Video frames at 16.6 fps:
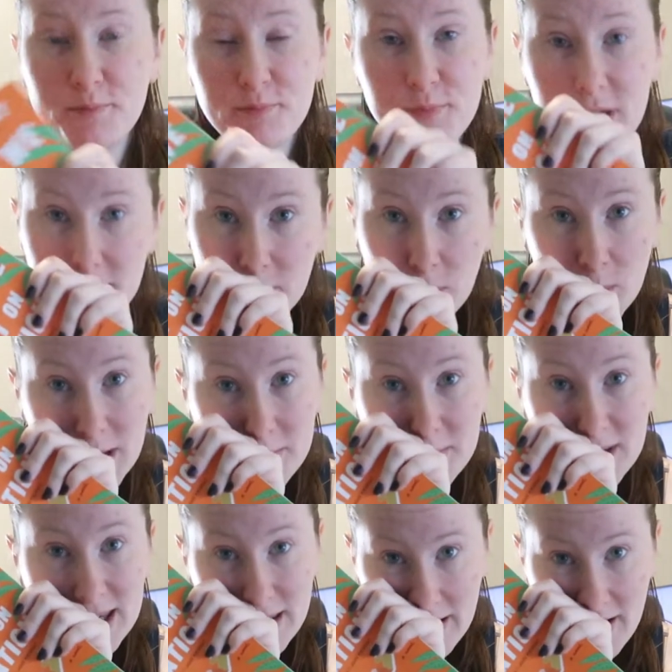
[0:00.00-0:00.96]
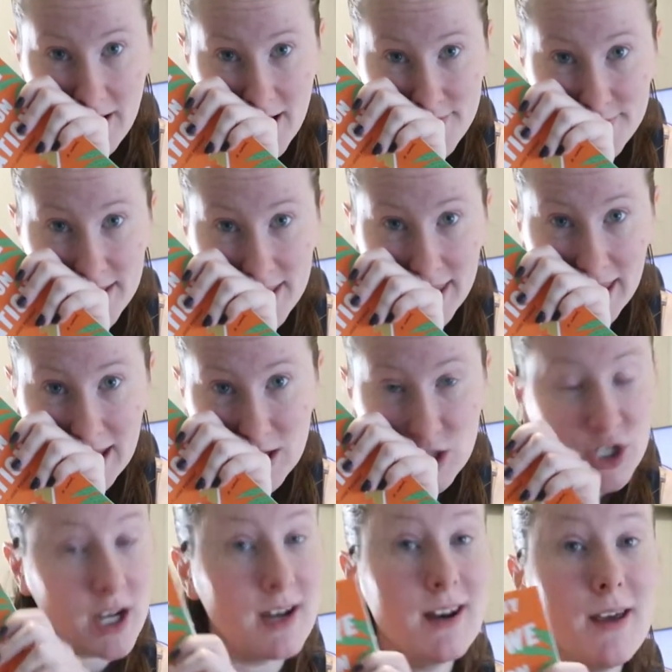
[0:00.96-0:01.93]
People We Meet on
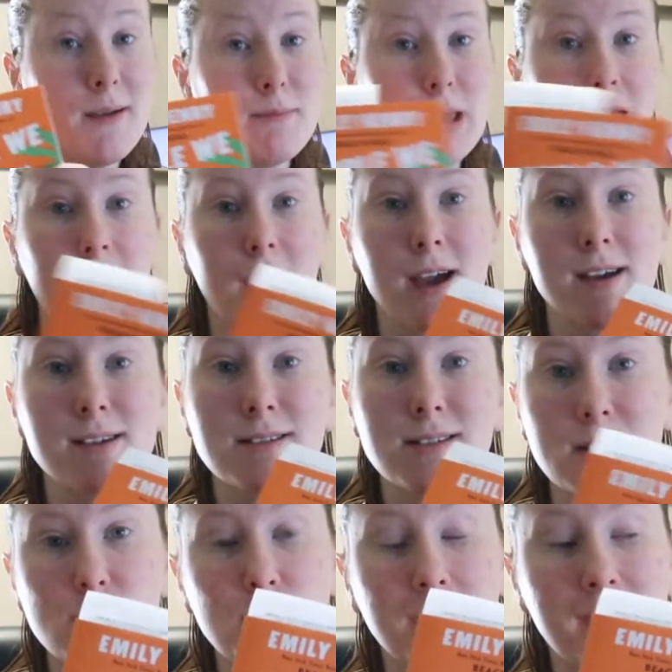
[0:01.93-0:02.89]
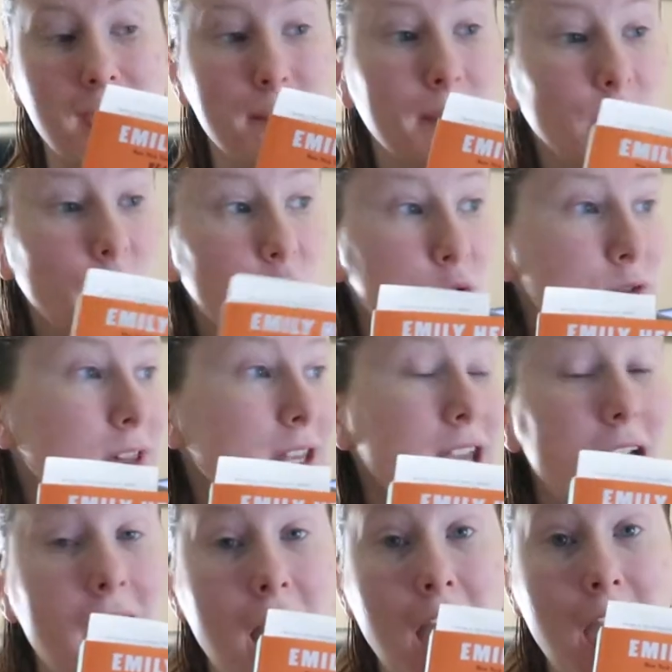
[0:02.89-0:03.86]
Vacation because this one came in
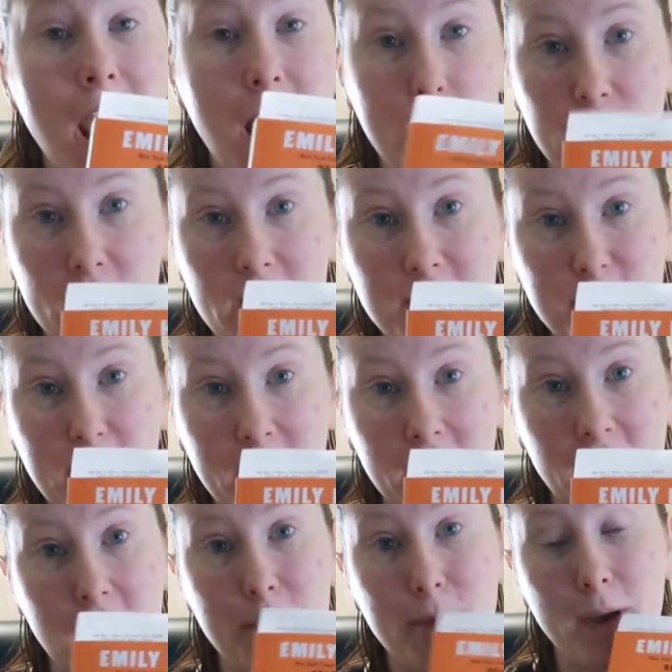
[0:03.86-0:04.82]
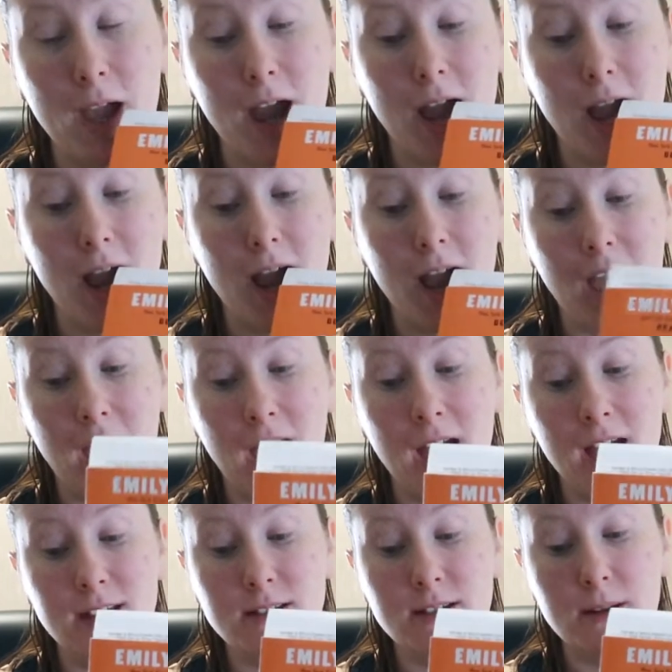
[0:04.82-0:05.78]
early and I wanted to pick it up,
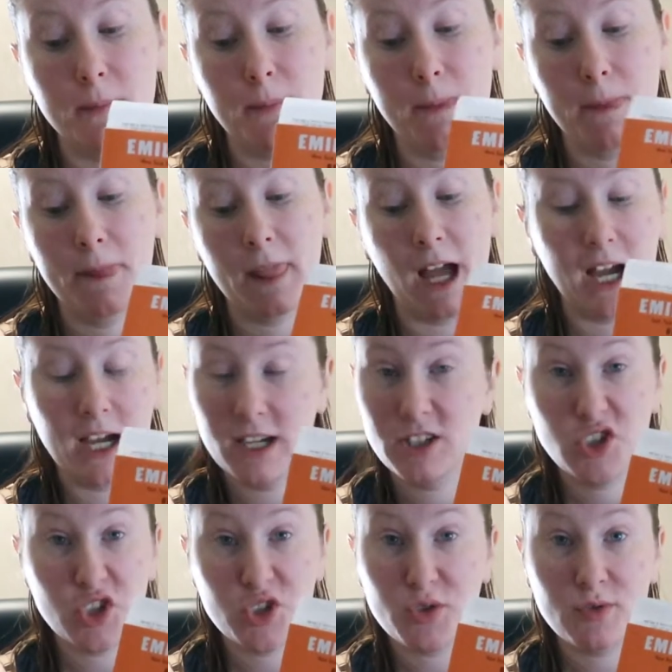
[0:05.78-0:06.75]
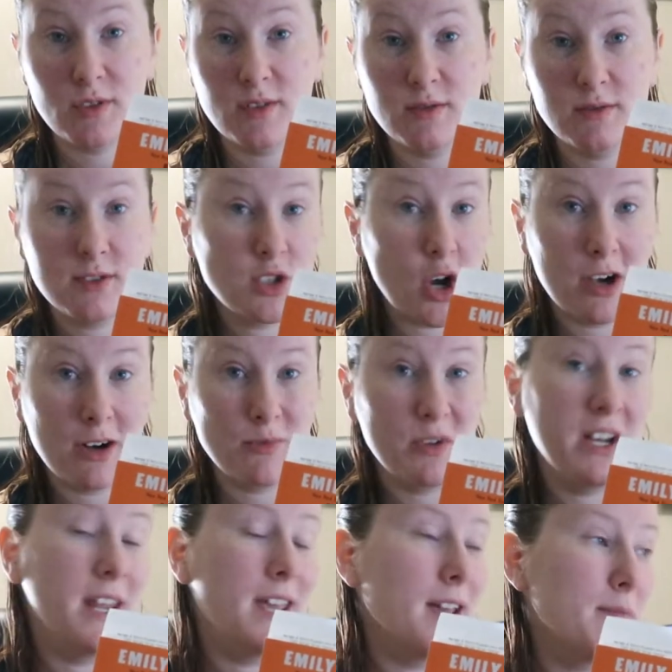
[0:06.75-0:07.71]
and I just started
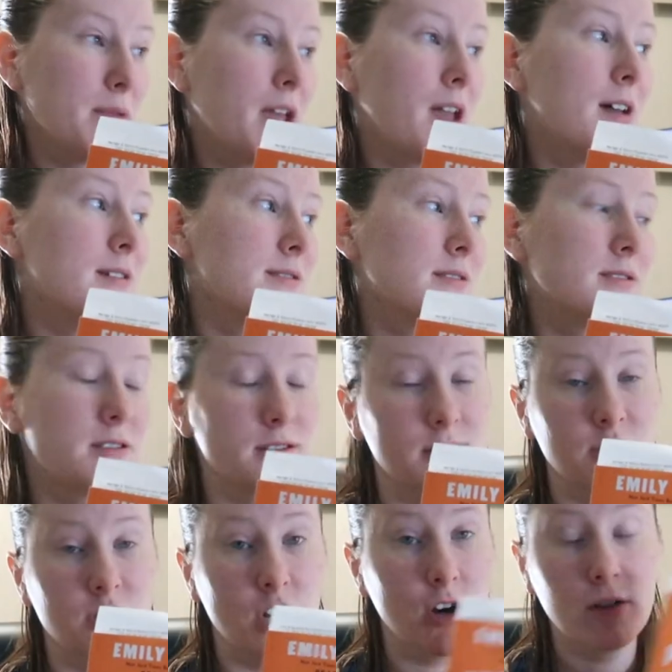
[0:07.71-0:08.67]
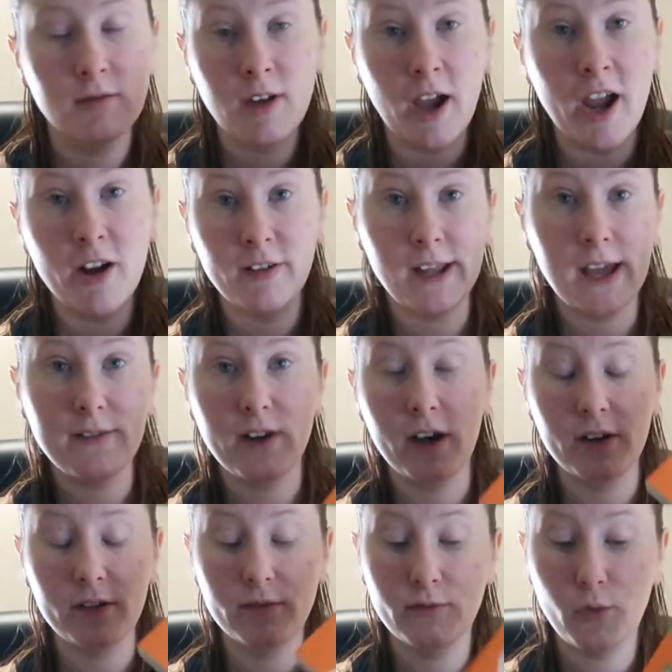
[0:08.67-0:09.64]
reading it because, you know, I already have
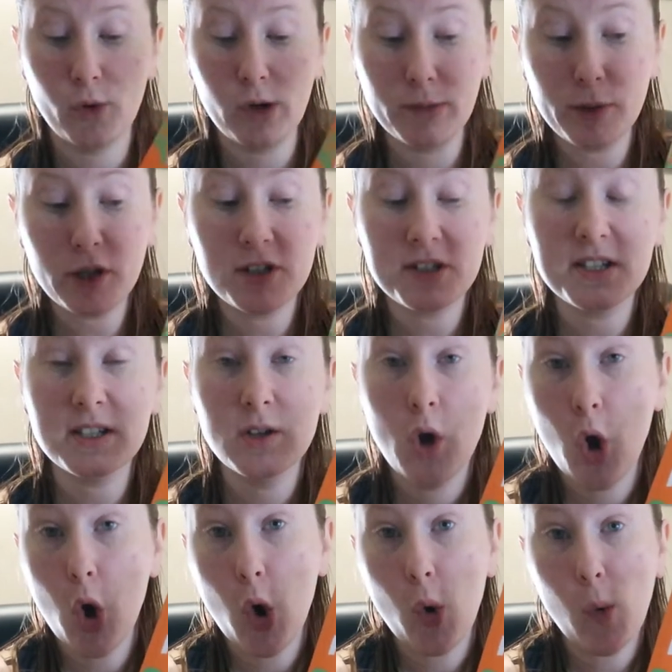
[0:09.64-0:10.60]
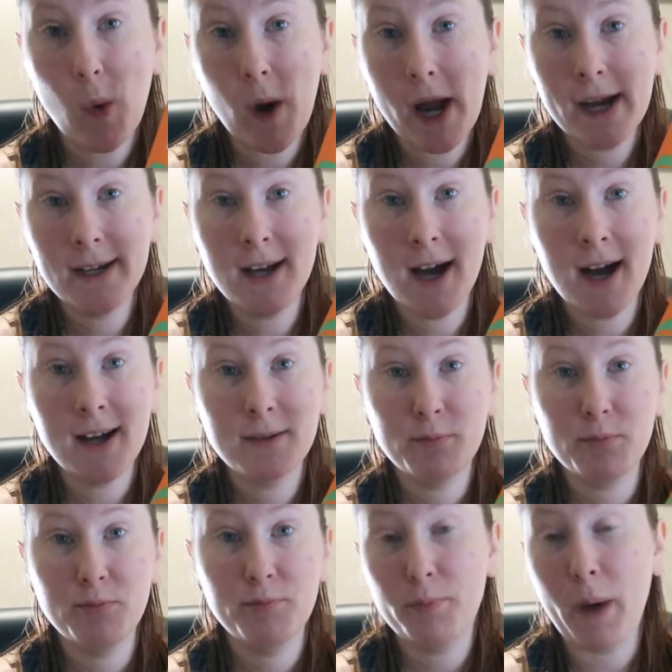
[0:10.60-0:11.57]
140 books. Why not
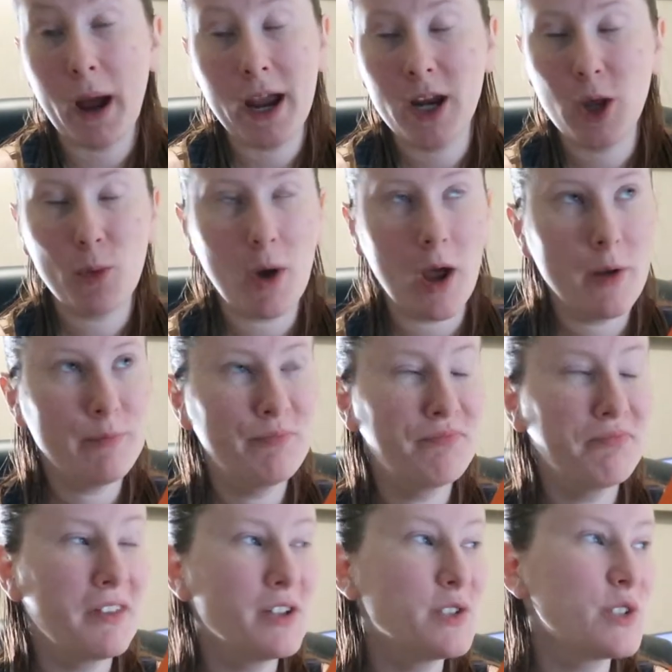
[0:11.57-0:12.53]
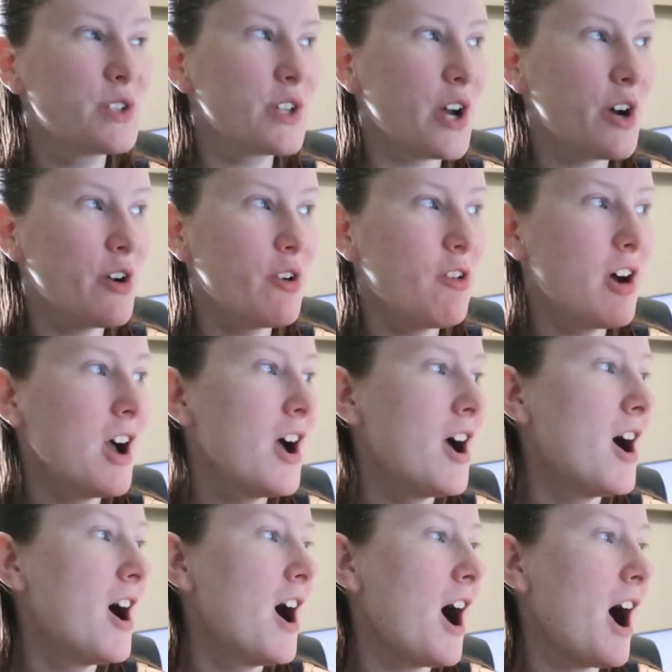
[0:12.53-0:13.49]
buy a new one? So
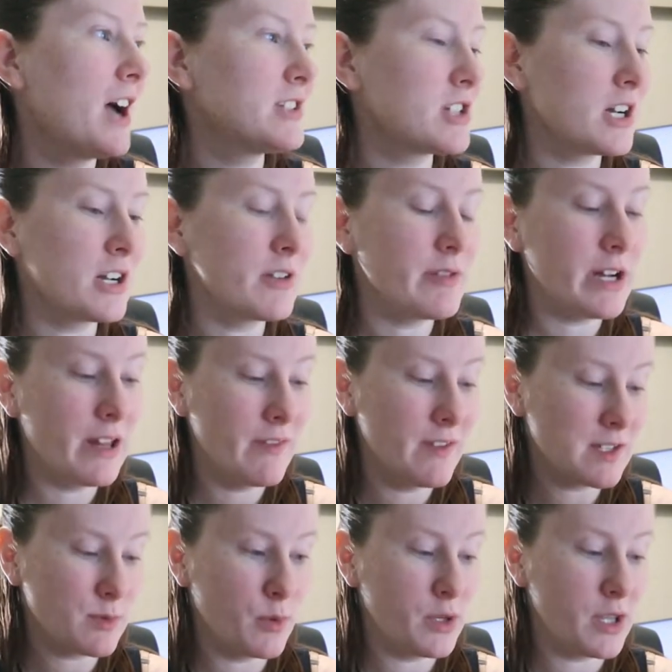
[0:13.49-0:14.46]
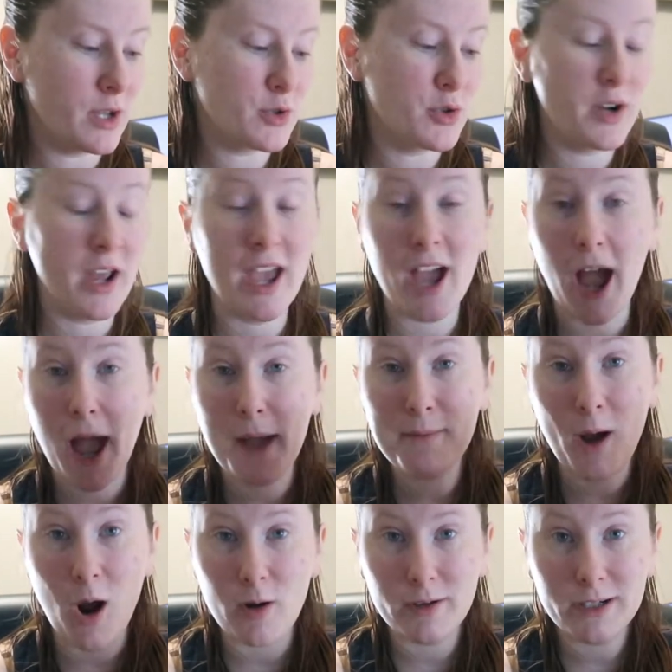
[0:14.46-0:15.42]
I started reading this one yesterday.
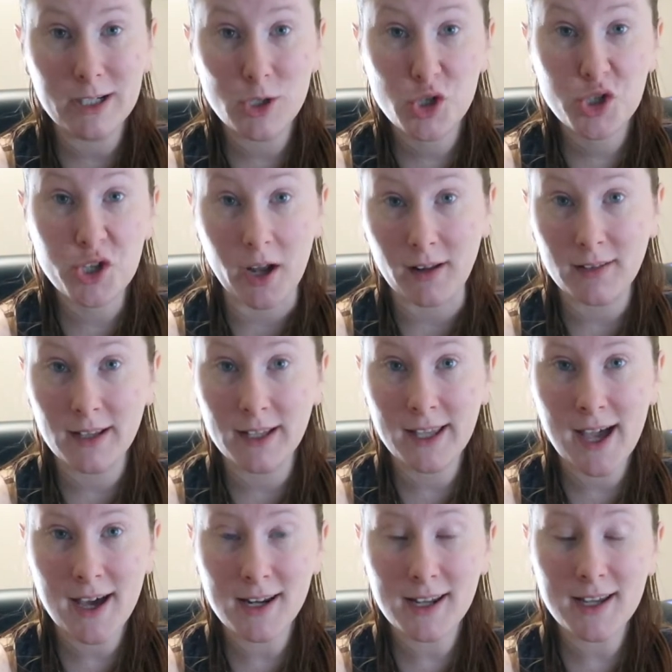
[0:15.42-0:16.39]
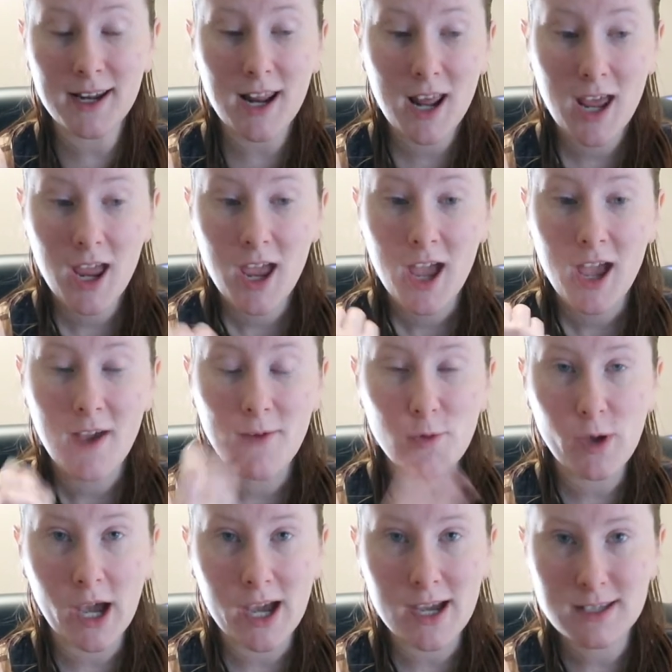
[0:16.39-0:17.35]
I'm already chuckling at it. If
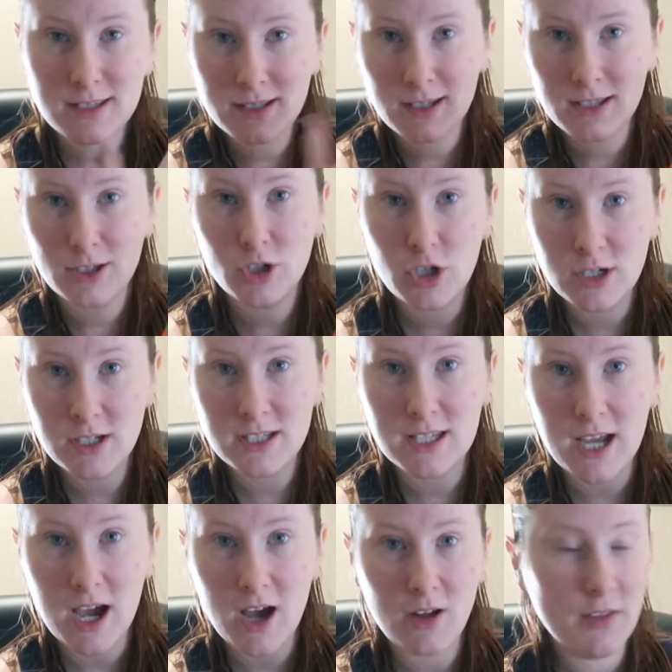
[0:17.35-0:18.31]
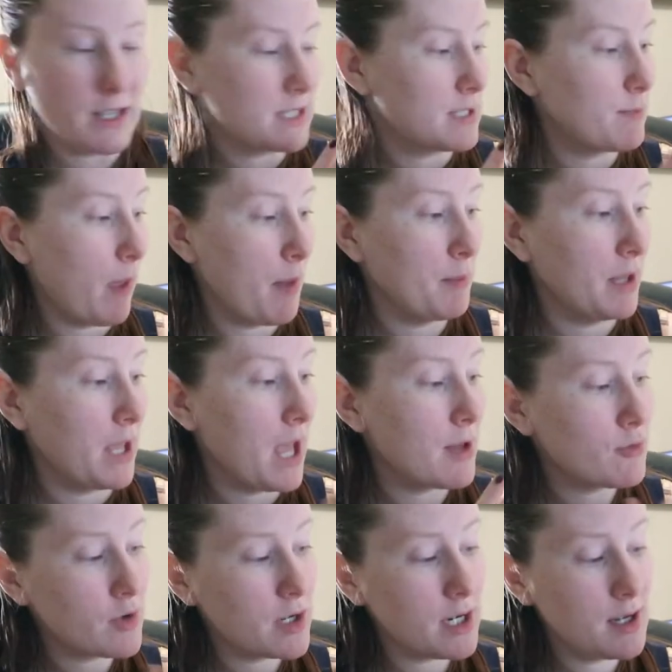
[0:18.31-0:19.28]
you guys couldn't tell, this is by Emily
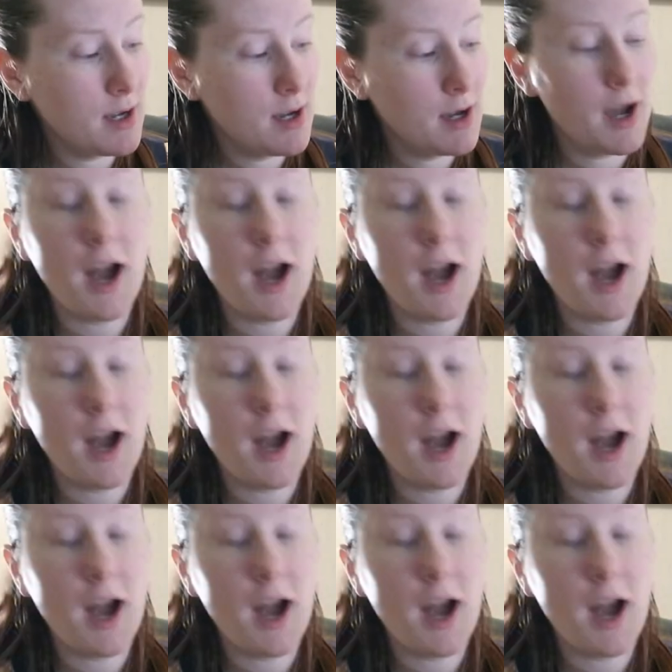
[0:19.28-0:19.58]
Henry.